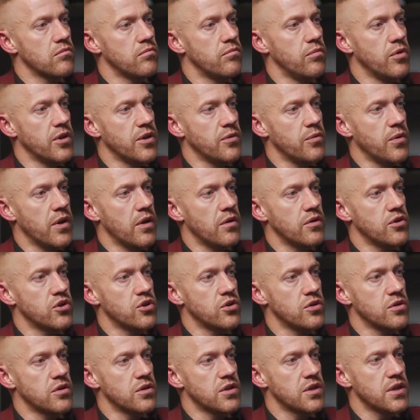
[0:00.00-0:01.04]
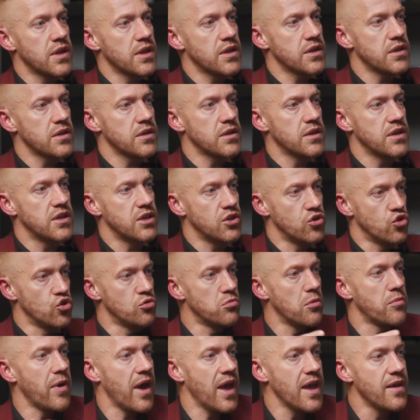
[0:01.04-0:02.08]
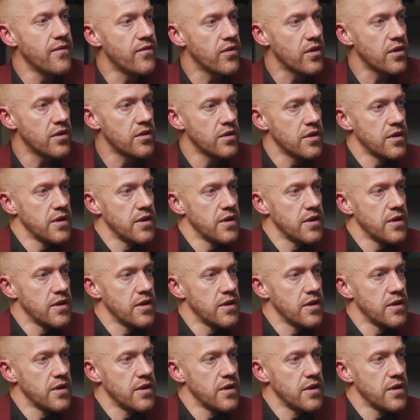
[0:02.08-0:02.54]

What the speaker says: bullied when I was younger, so this is normal behaviour.